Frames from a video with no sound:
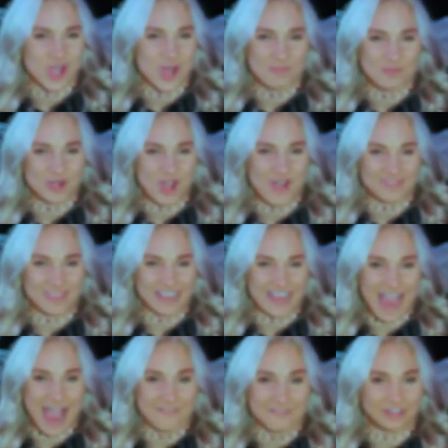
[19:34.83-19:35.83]
drop it off,
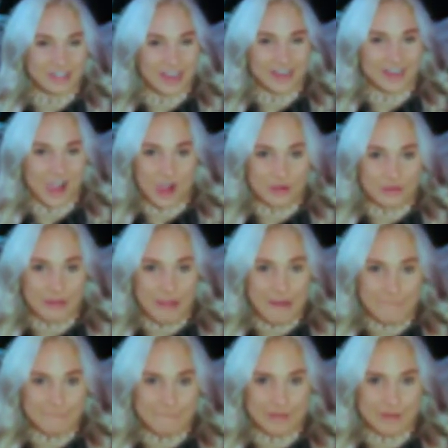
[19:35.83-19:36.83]
like, after I got
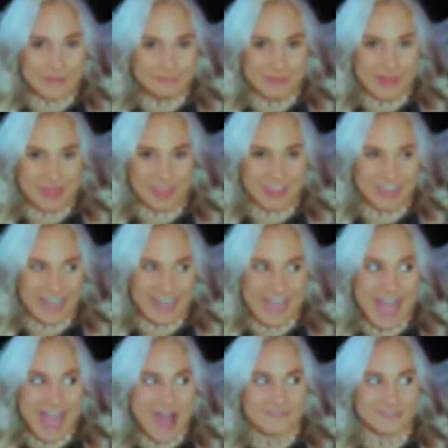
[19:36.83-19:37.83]
grounded for a month and a
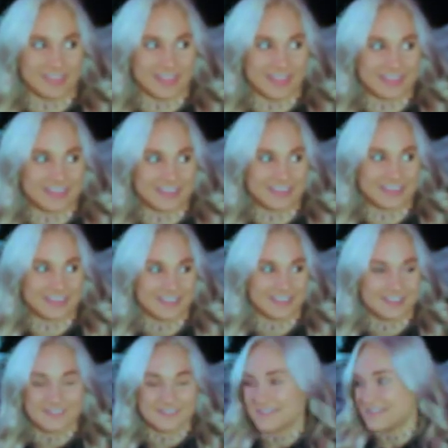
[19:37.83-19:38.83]
half. Like,
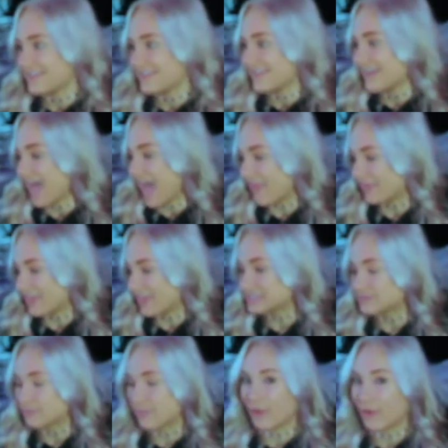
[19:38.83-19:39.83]
at
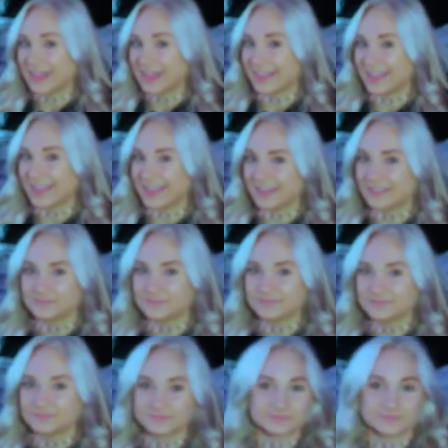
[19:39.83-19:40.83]
this point, like,